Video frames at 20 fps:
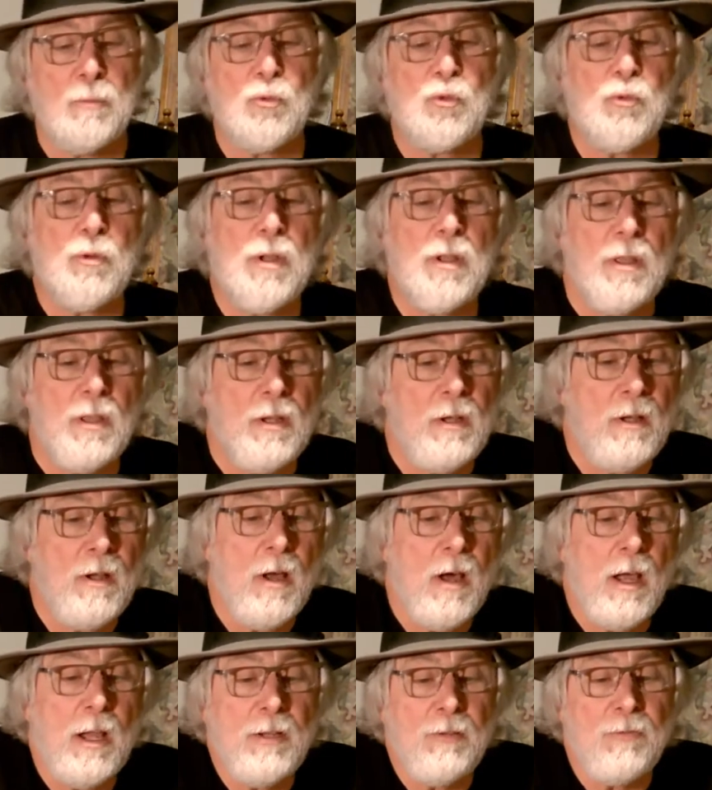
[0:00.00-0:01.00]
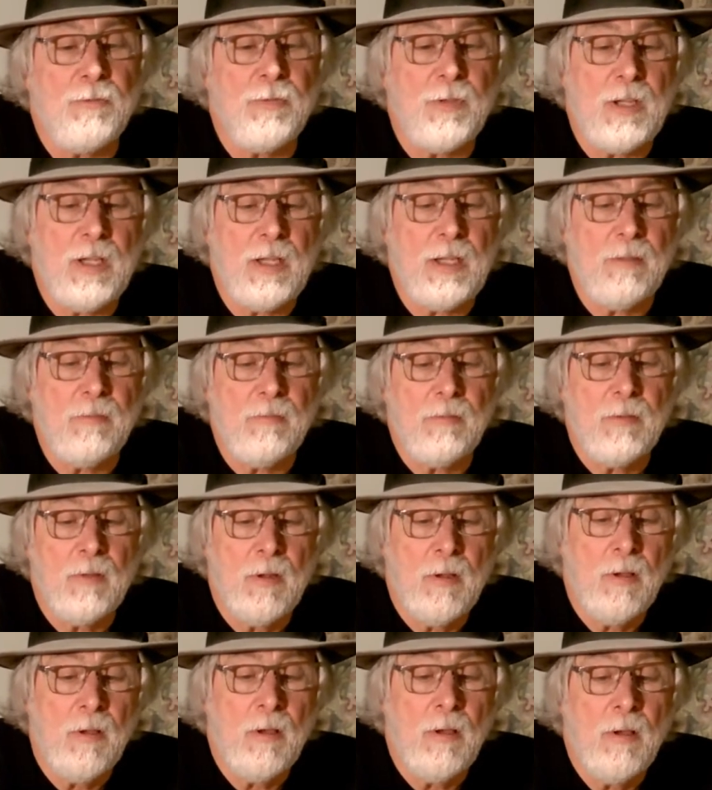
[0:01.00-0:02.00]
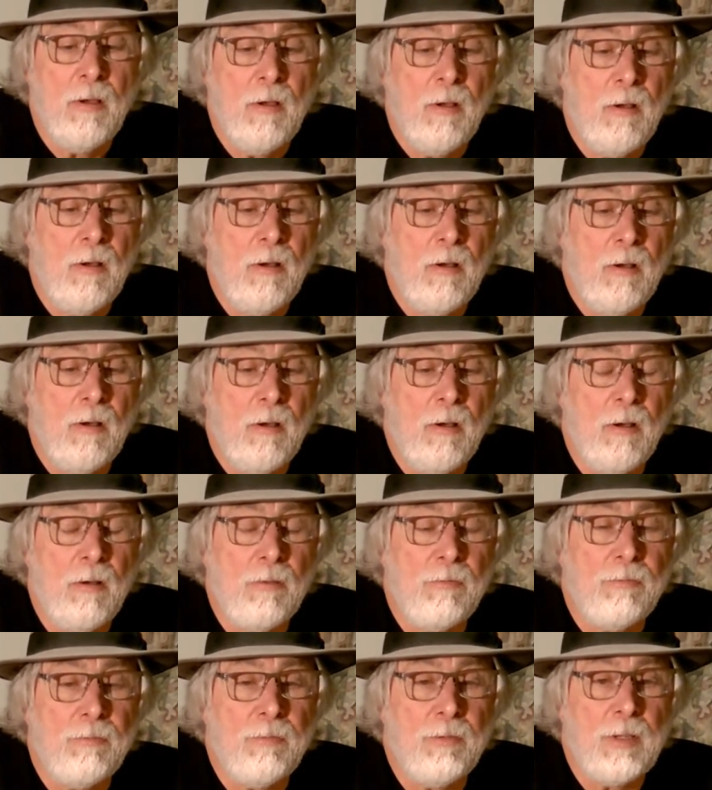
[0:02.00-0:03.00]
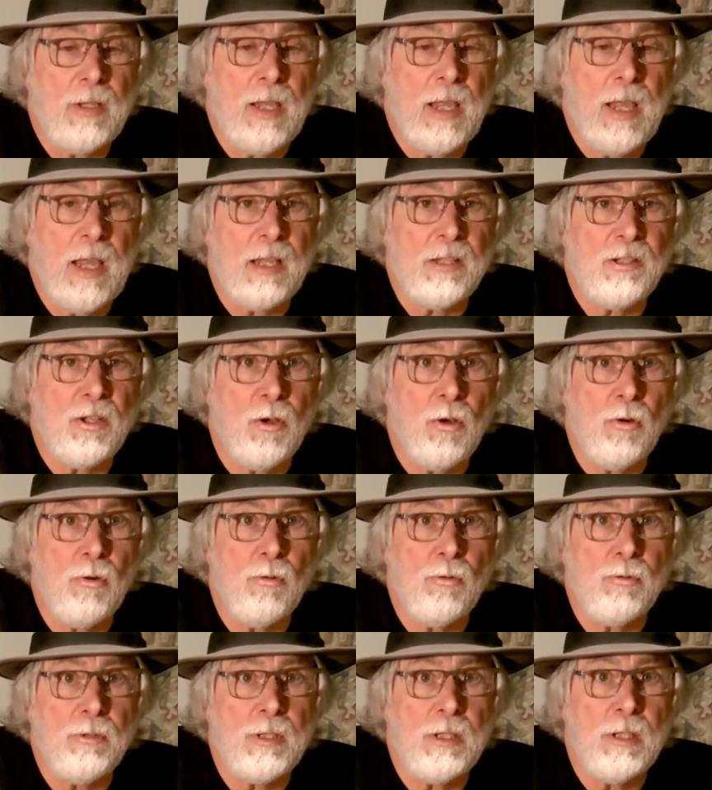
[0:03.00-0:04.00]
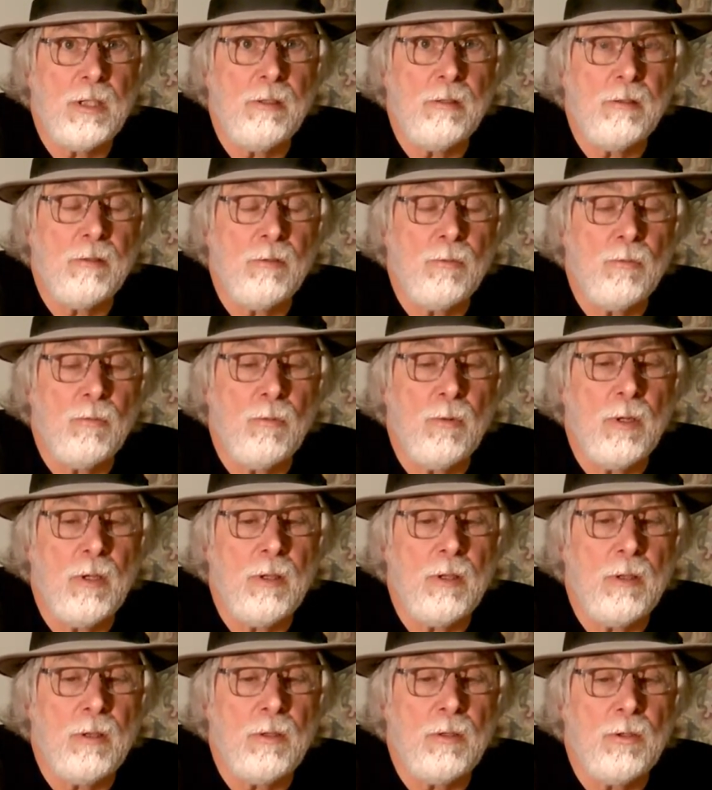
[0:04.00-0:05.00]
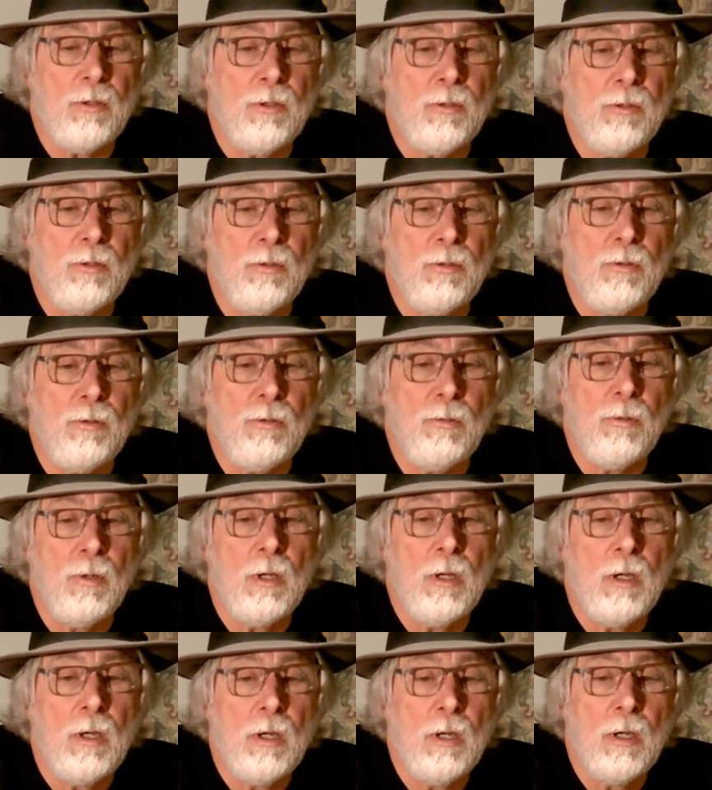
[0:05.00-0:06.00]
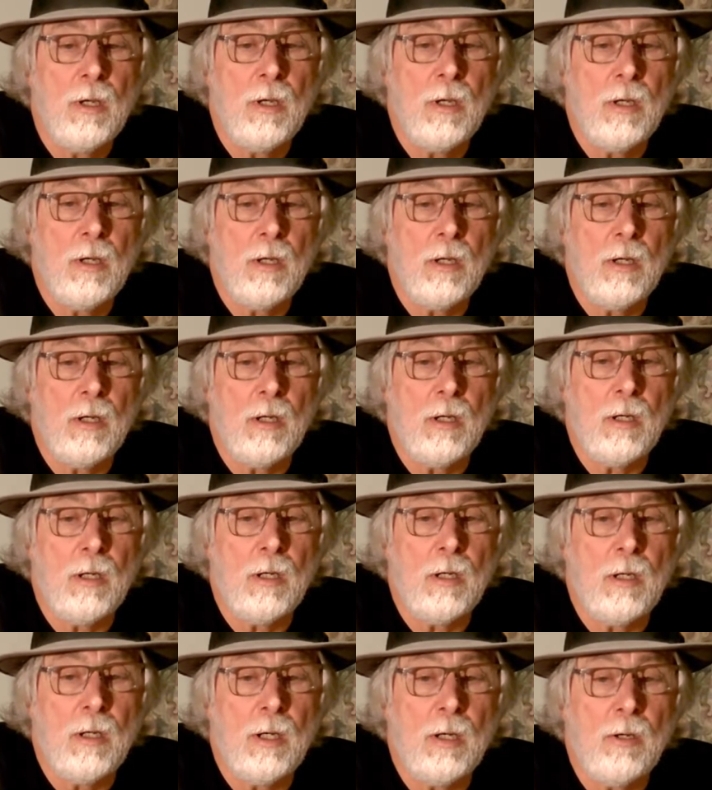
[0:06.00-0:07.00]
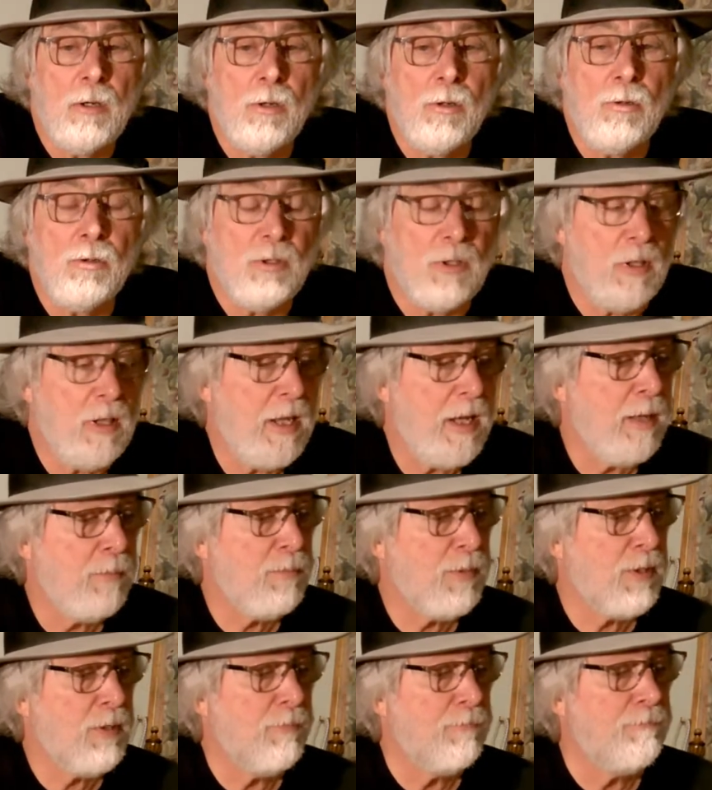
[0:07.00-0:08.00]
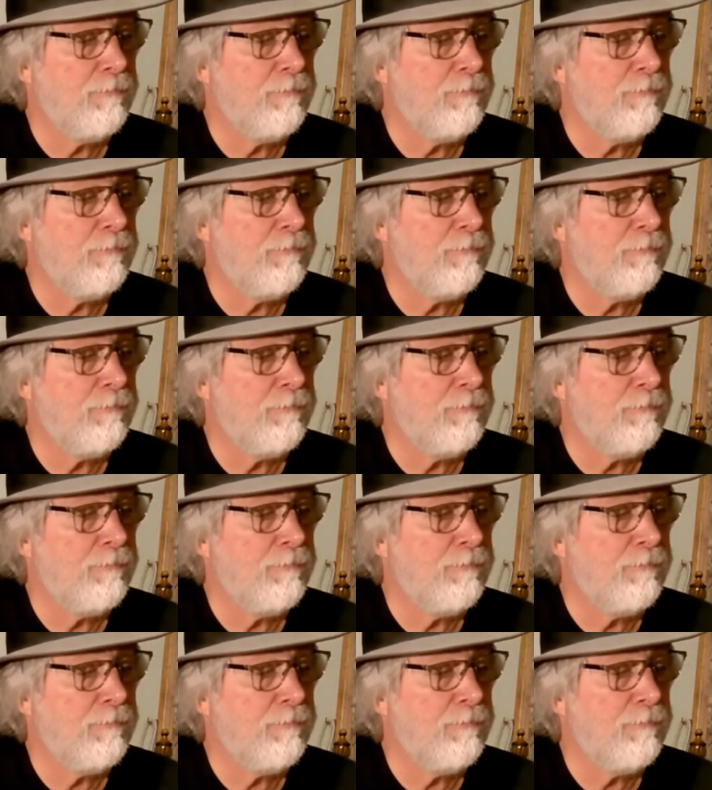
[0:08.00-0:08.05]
with 9 feet of gas hosing with 2 hose clamps.